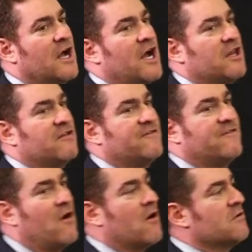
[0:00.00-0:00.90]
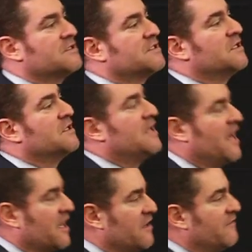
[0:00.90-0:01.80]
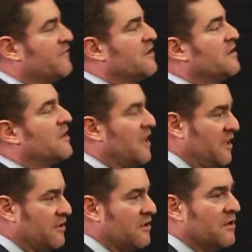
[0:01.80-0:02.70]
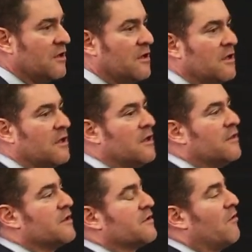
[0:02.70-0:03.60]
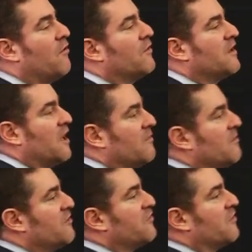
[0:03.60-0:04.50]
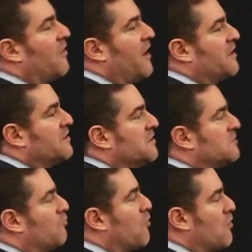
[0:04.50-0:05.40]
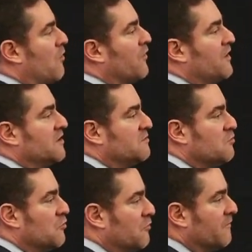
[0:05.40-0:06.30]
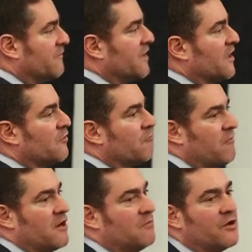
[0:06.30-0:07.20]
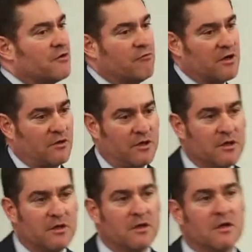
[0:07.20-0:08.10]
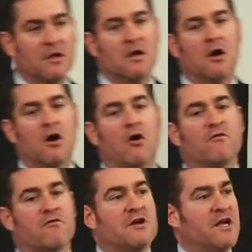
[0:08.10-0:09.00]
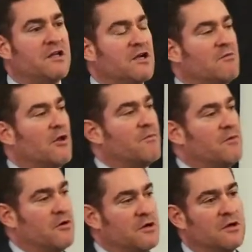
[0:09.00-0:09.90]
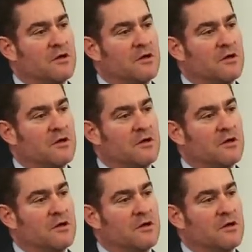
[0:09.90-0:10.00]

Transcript: As far as the negative to date, this whole name, image, and likeness world has moved incredibly quickly over an 18 month period.